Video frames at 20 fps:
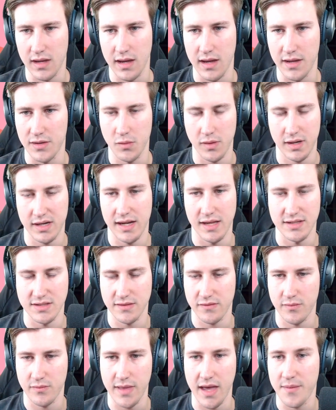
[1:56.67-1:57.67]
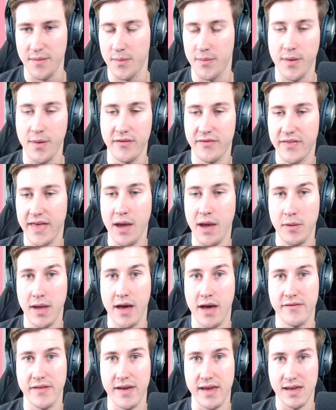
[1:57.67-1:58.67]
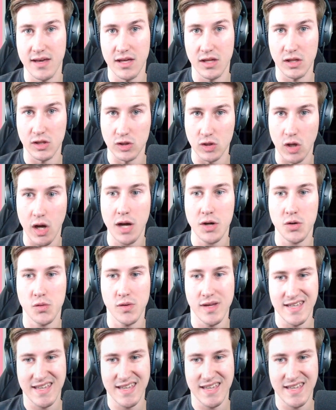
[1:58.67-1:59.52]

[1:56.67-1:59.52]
You'll recognize it from that. Above that, we have a lottery